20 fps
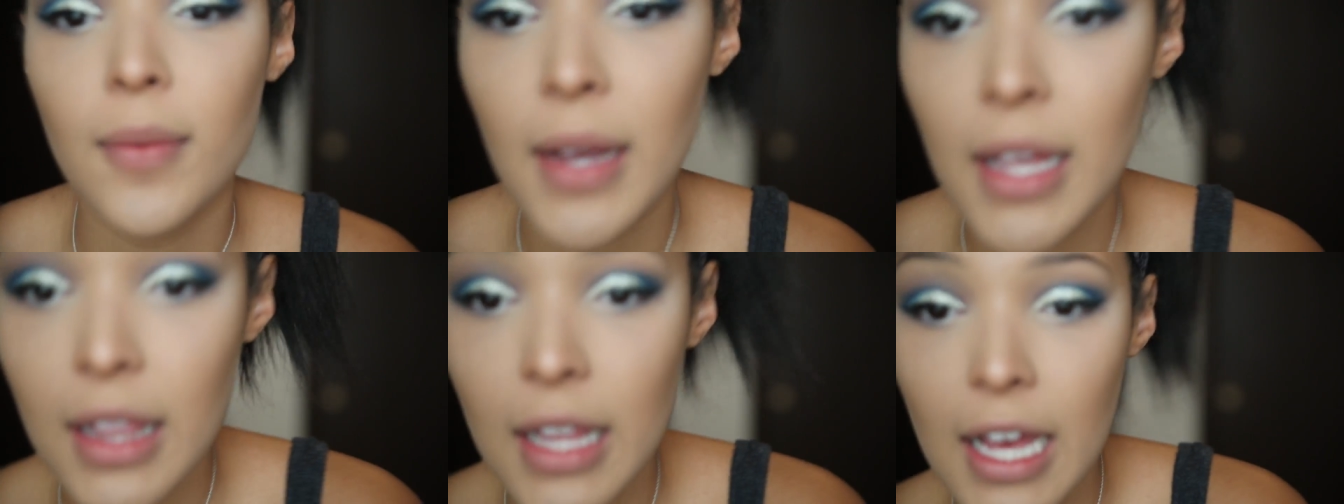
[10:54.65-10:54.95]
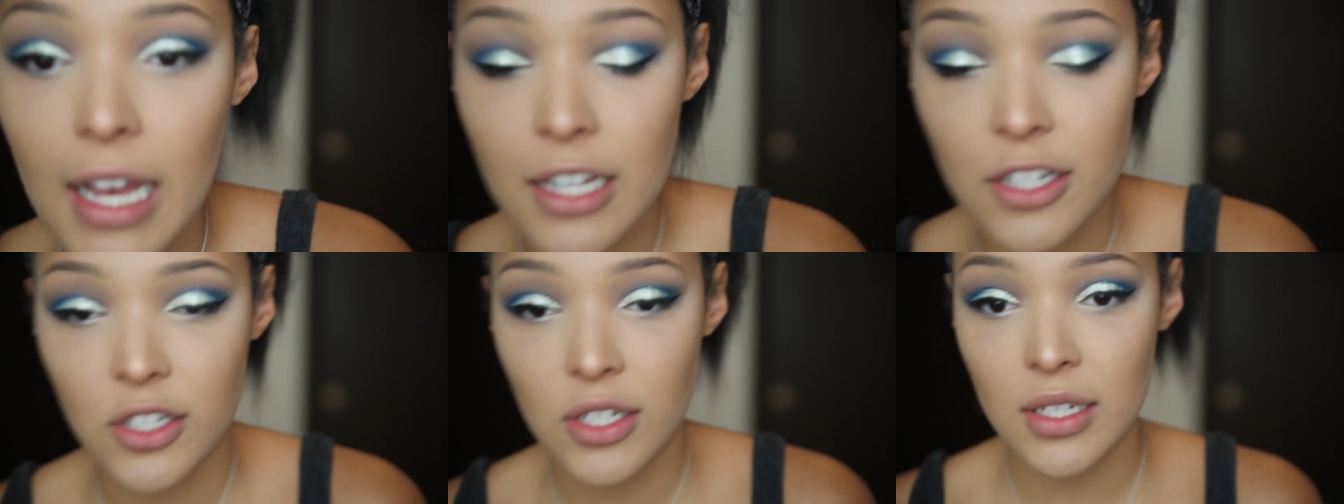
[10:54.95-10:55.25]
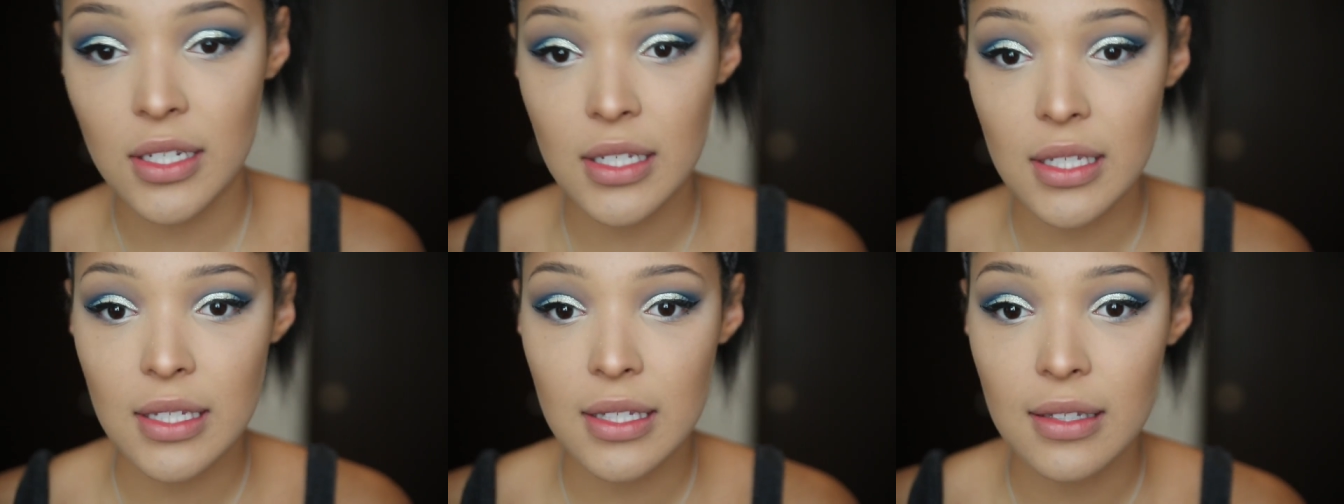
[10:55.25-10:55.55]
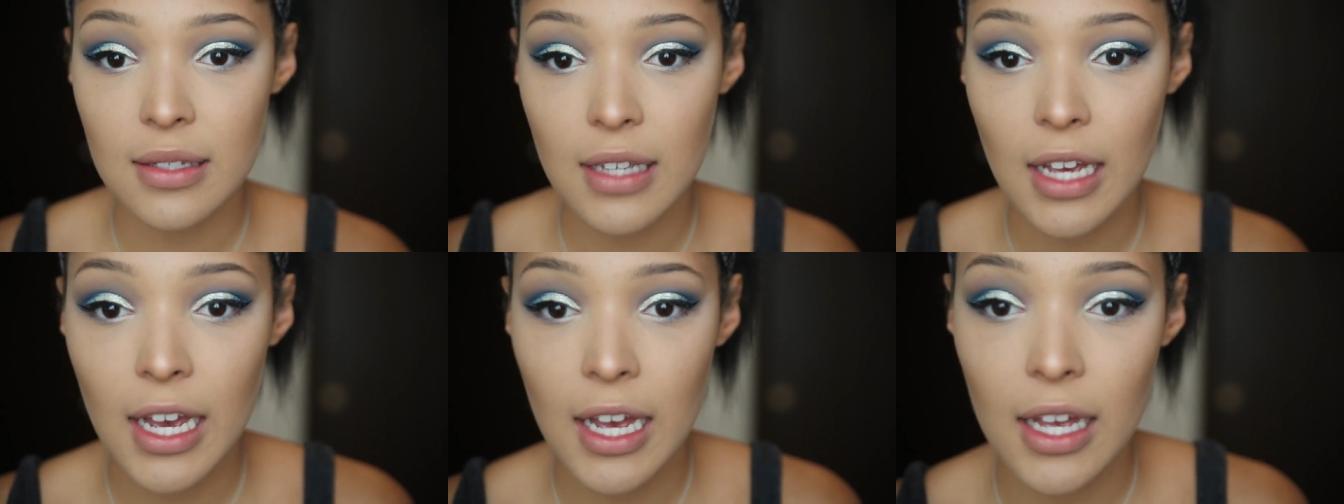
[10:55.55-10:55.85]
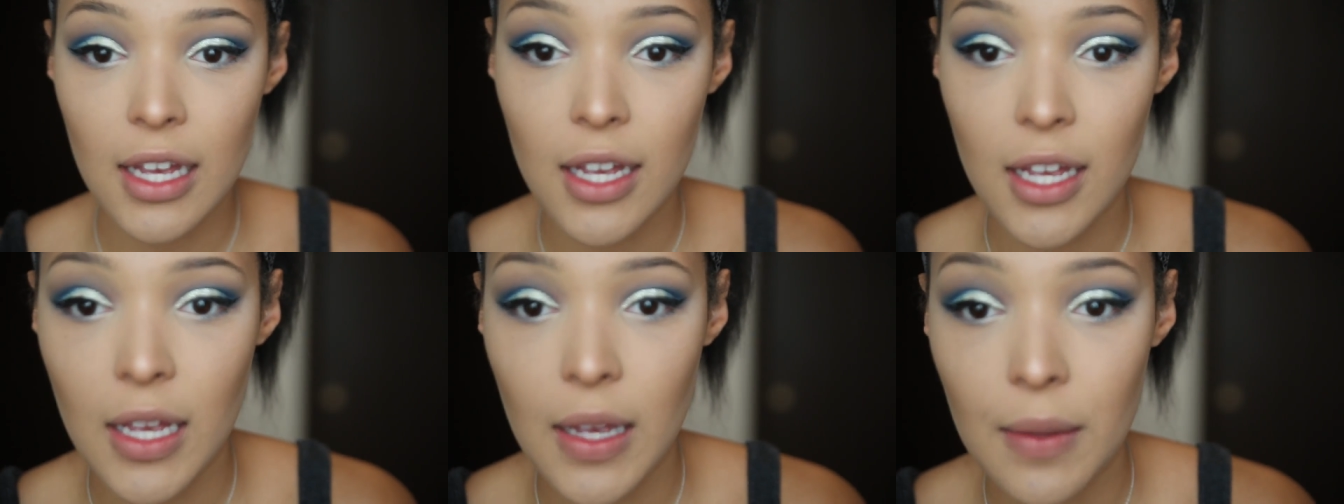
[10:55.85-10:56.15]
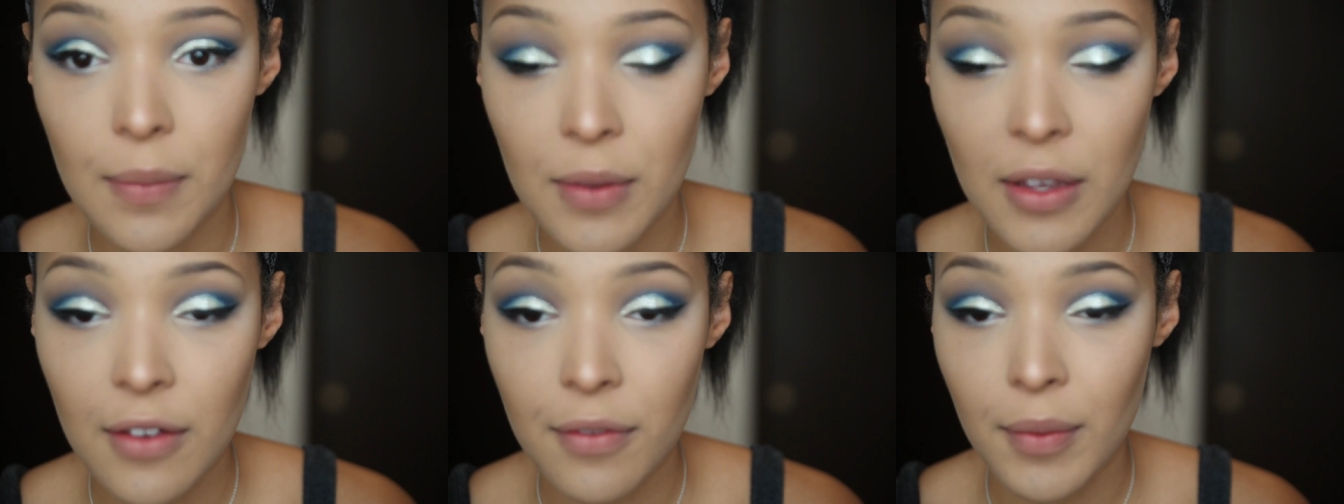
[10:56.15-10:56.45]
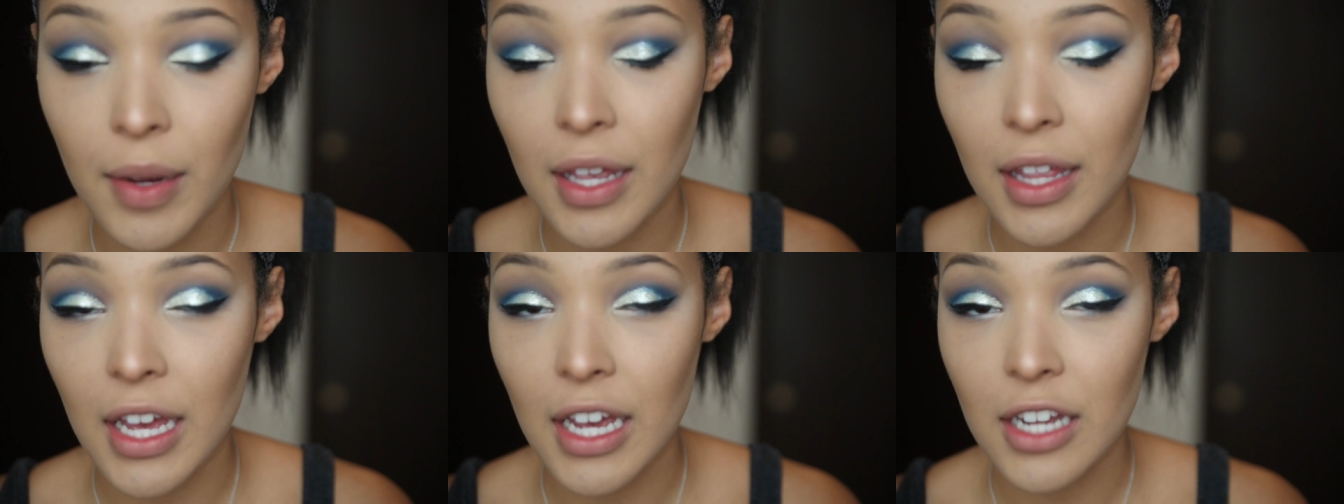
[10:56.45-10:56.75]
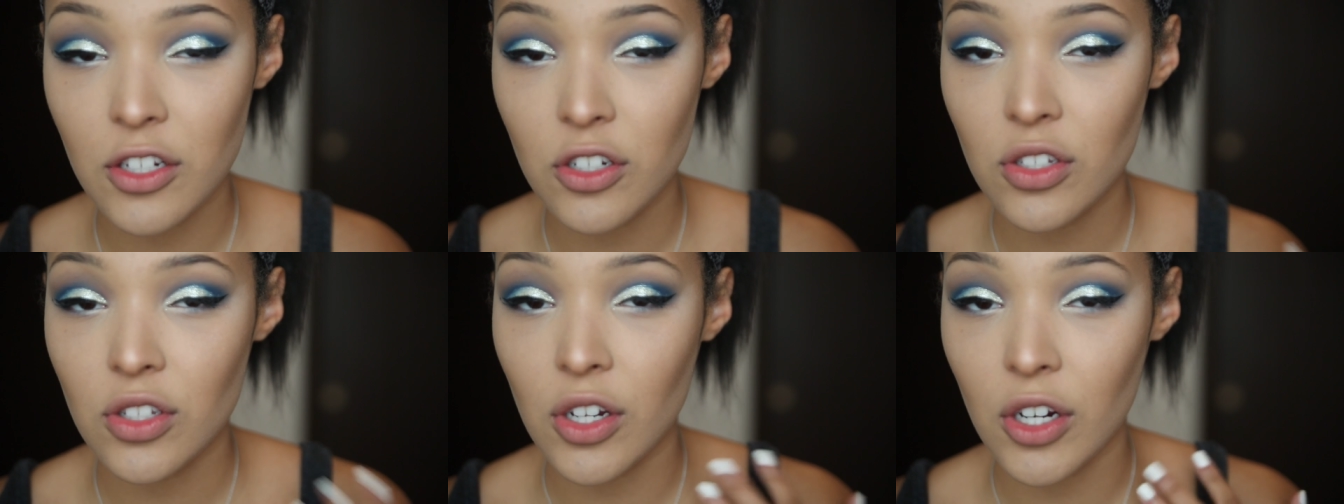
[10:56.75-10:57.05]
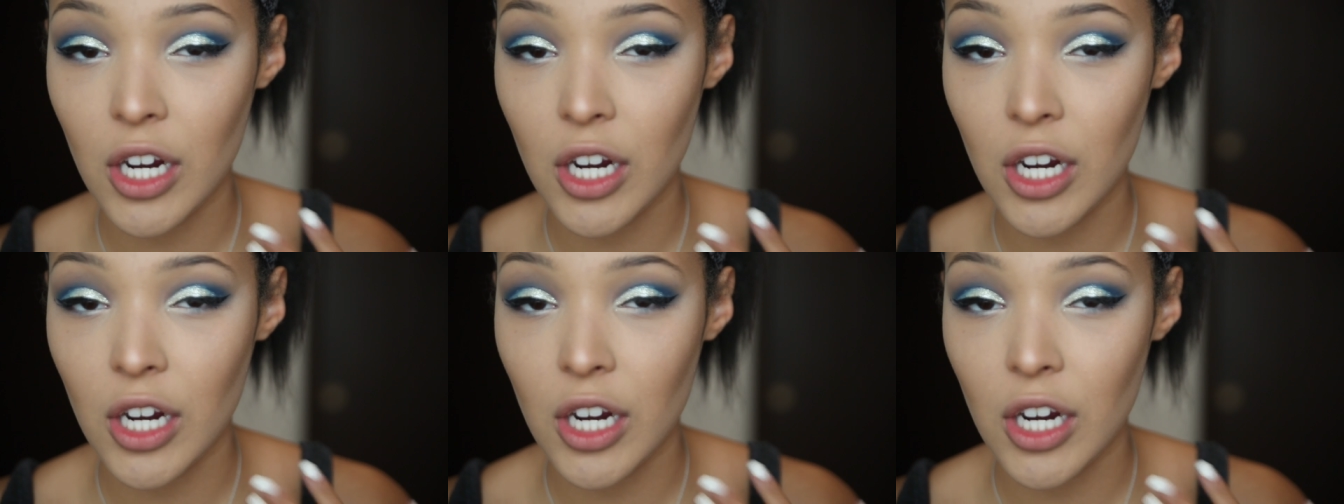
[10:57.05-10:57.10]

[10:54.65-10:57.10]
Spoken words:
my lashes, if my lashes